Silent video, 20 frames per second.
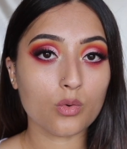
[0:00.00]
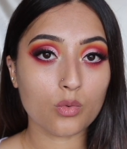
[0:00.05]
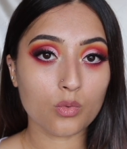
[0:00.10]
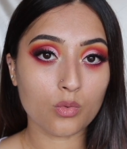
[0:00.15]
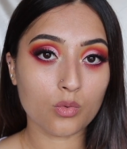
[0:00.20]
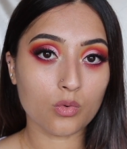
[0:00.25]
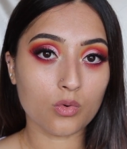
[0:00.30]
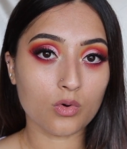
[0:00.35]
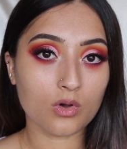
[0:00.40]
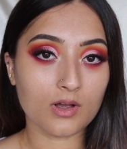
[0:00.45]

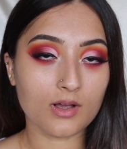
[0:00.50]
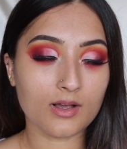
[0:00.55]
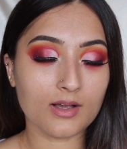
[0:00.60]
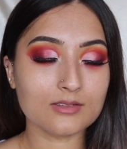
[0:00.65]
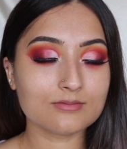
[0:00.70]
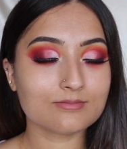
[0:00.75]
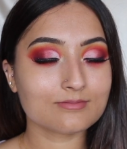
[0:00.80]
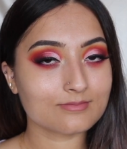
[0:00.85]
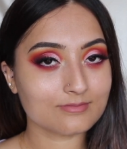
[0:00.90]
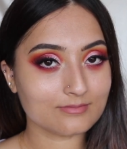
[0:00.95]

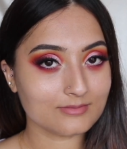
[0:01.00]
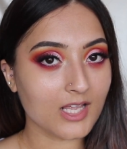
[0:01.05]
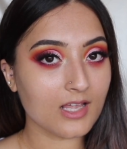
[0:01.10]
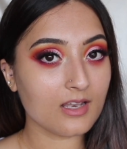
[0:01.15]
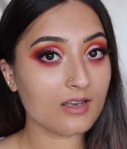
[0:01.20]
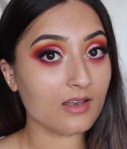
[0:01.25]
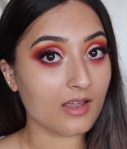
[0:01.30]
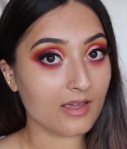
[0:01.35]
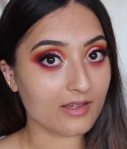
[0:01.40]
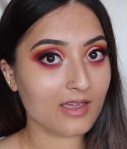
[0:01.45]
or
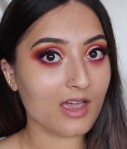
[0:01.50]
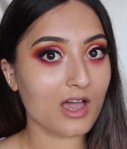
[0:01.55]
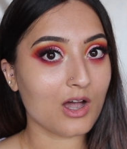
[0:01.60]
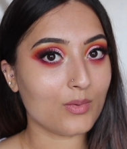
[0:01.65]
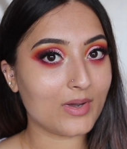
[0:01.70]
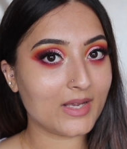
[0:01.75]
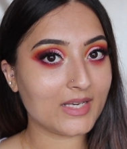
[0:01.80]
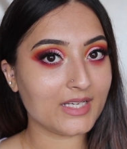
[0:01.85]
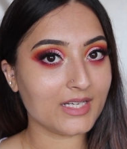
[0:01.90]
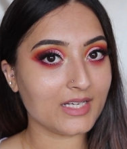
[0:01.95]
like how
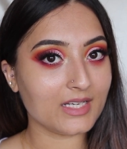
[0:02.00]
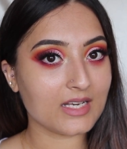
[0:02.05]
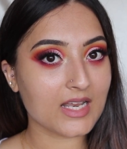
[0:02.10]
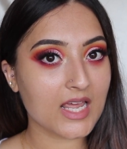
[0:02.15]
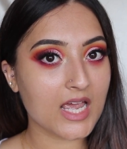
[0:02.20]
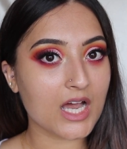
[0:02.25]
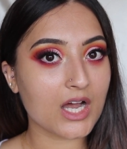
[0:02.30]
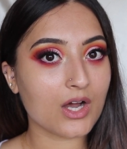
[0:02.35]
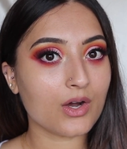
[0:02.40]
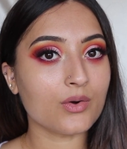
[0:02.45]
I need
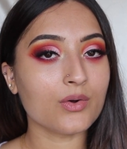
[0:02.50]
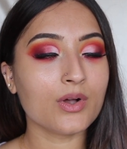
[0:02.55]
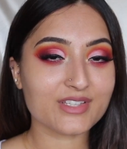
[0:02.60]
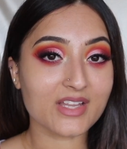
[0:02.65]
now,